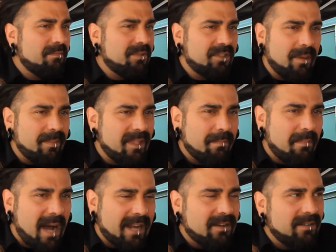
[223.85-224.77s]
some of the
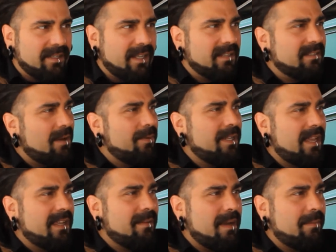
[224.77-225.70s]
modern things that we
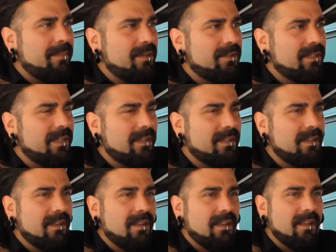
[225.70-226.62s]
like about music.
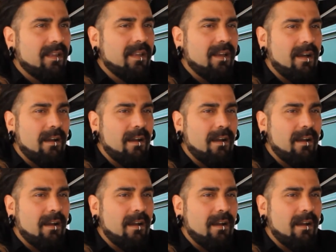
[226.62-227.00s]
Okay.